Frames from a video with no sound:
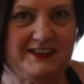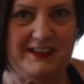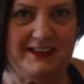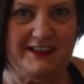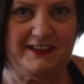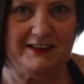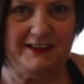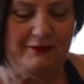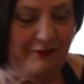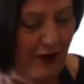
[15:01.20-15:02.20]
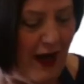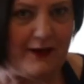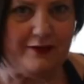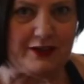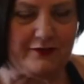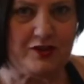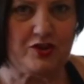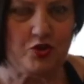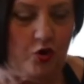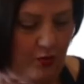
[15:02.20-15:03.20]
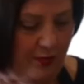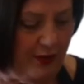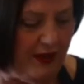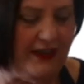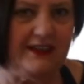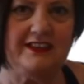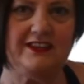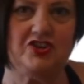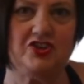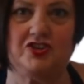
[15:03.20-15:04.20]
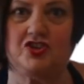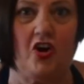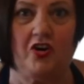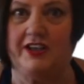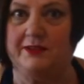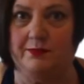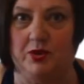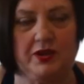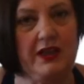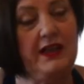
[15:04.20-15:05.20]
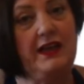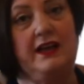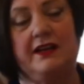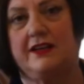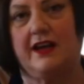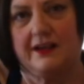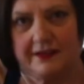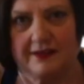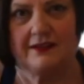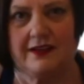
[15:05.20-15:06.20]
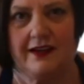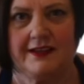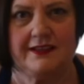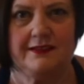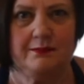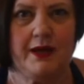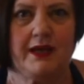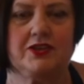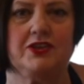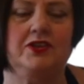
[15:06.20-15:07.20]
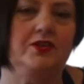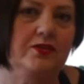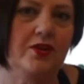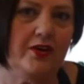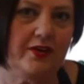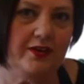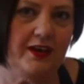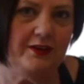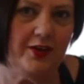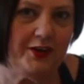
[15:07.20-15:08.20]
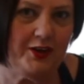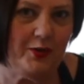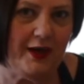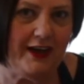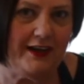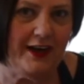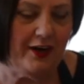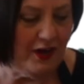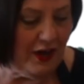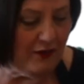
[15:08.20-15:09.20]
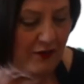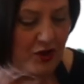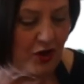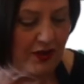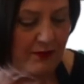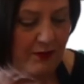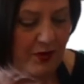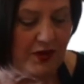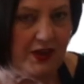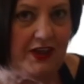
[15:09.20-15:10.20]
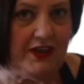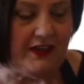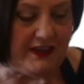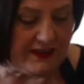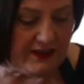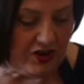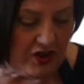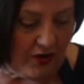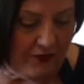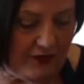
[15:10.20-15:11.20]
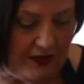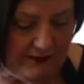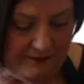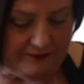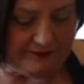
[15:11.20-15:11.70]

the flavors of strawberry and chocolate milk. I I can imagine you nodding your head now for chocolate milk. There's the toffee,